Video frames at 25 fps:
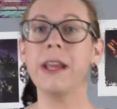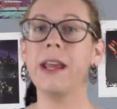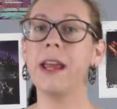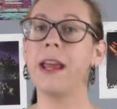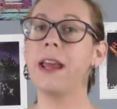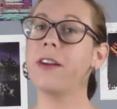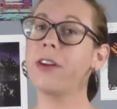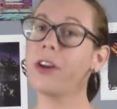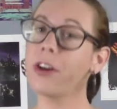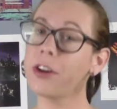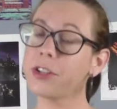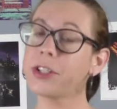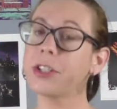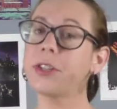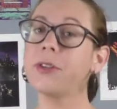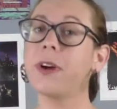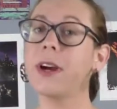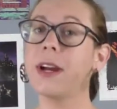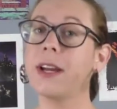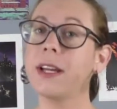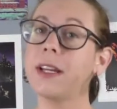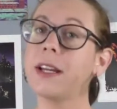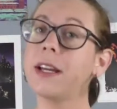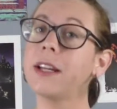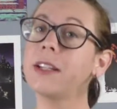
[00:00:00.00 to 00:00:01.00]
and also
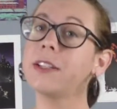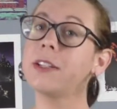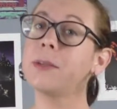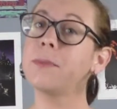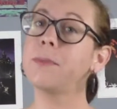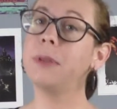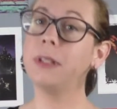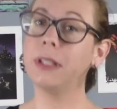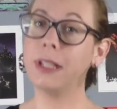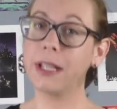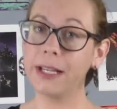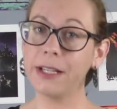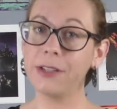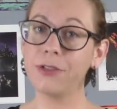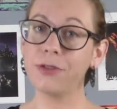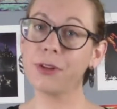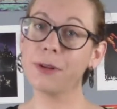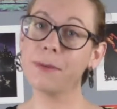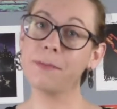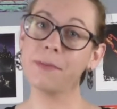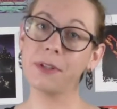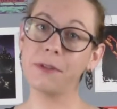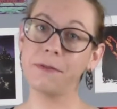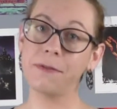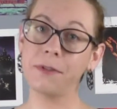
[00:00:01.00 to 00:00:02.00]
I got to play
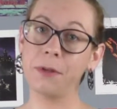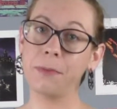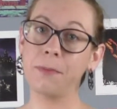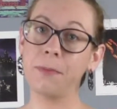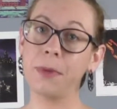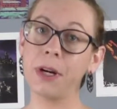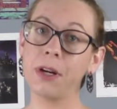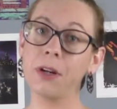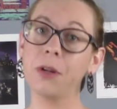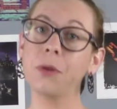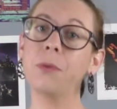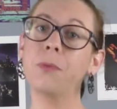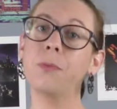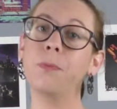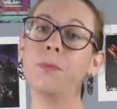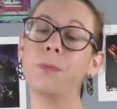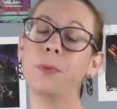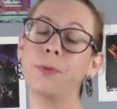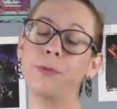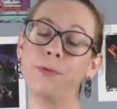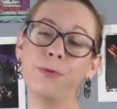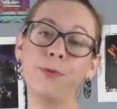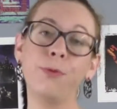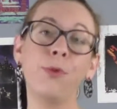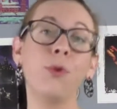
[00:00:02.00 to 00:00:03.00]
Dreams of Tomorrow
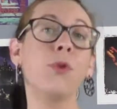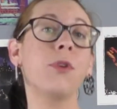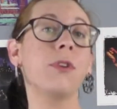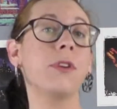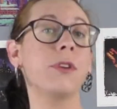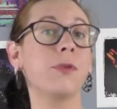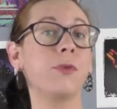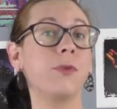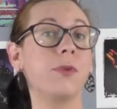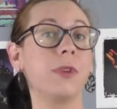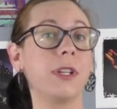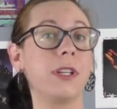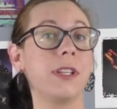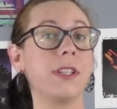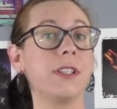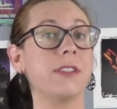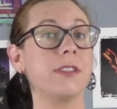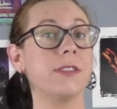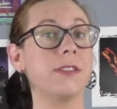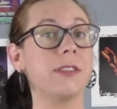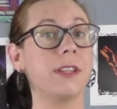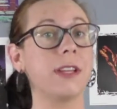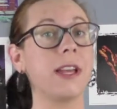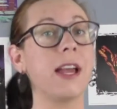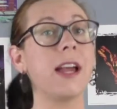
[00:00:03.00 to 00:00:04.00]
before it
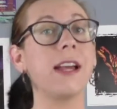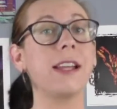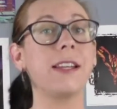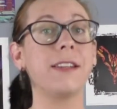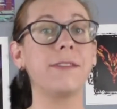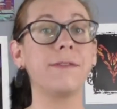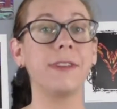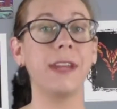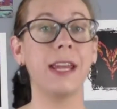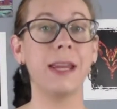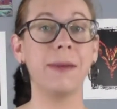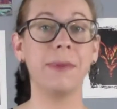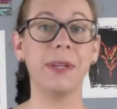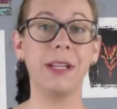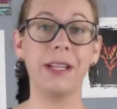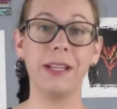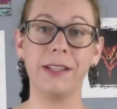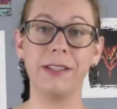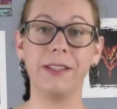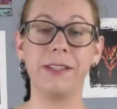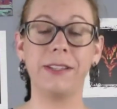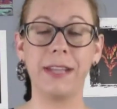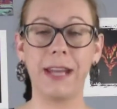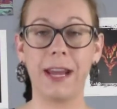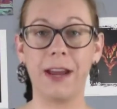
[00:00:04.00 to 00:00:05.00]
was the kind of game it
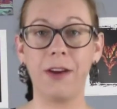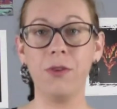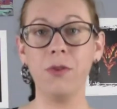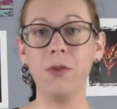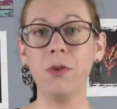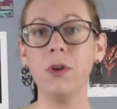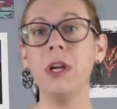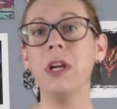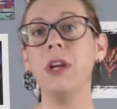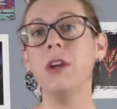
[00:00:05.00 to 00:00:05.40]
is now.